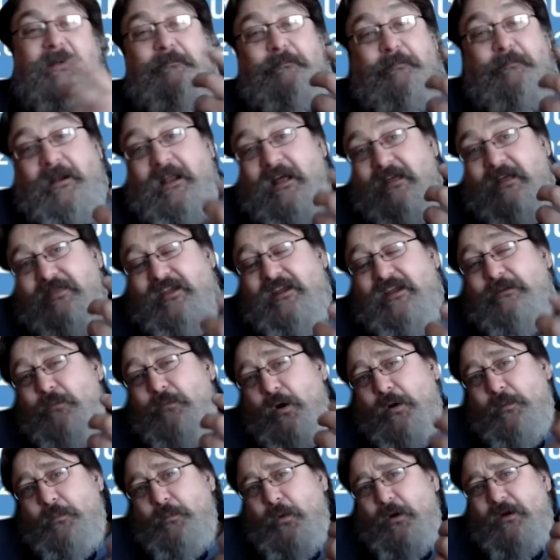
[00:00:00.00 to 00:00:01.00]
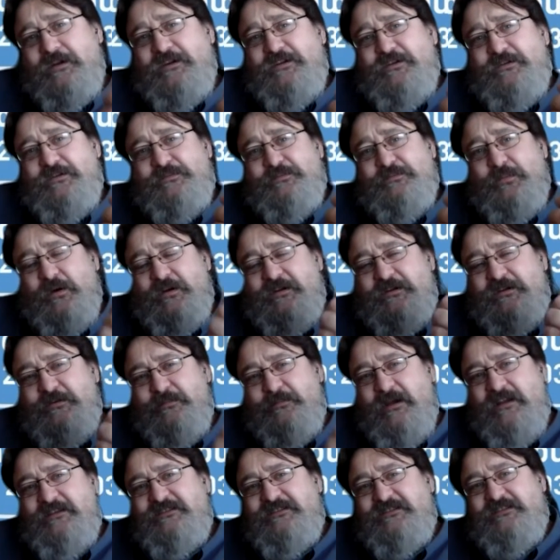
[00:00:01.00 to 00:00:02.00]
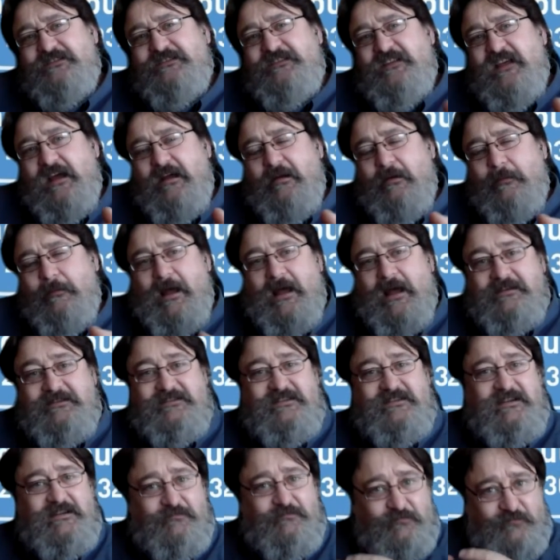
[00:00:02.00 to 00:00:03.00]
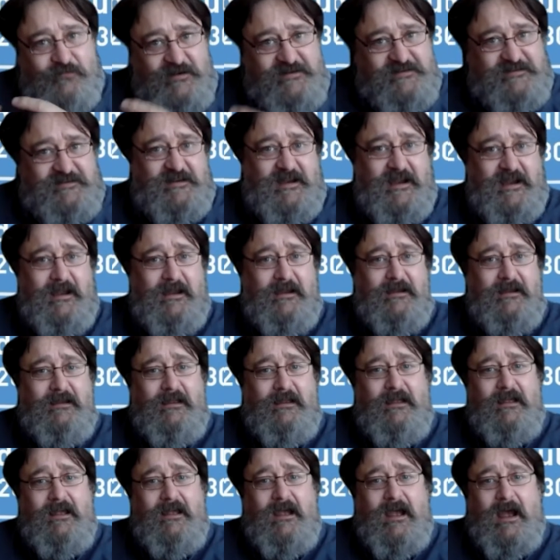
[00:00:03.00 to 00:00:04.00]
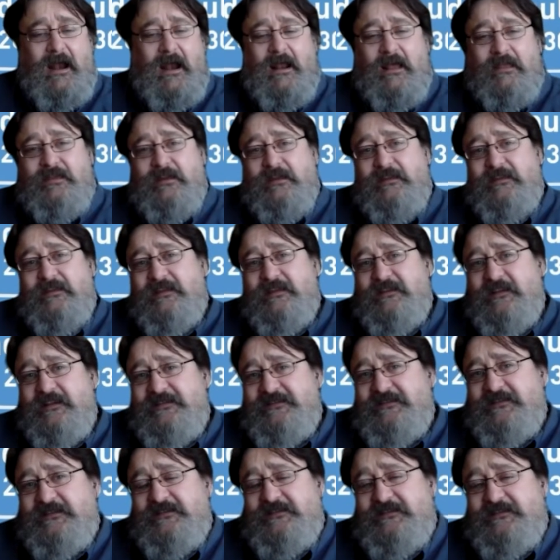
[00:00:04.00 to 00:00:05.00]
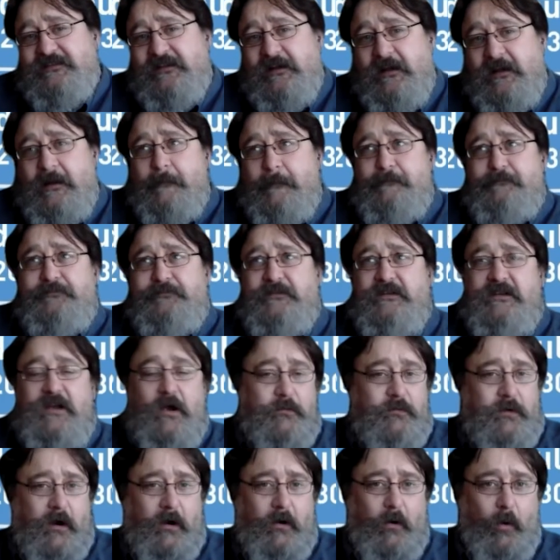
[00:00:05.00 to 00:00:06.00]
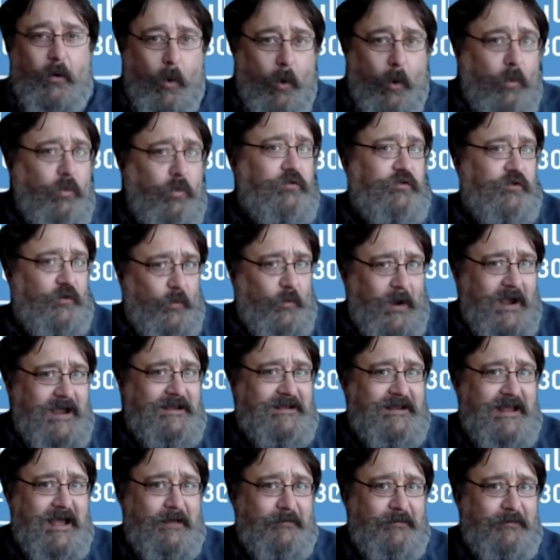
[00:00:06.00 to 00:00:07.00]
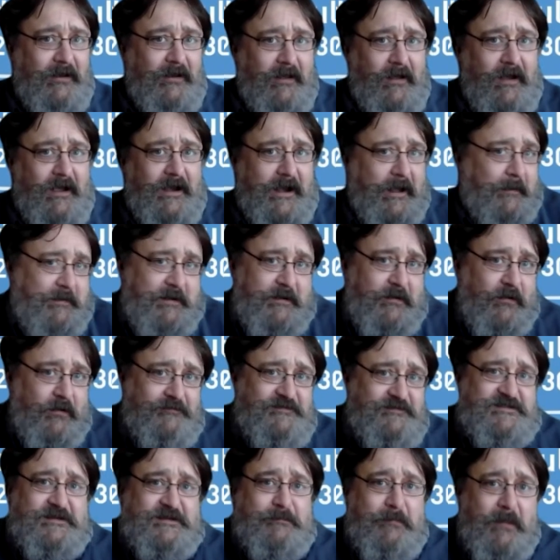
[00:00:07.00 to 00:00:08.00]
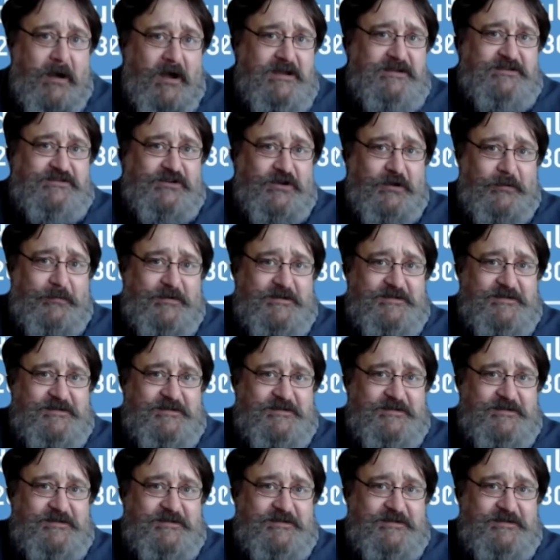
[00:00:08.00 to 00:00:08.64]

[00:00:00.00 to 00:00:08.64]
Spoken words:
But I think what you mentioned there about de-risking, and I think that this is, all the way down the line. I mean, obviously my job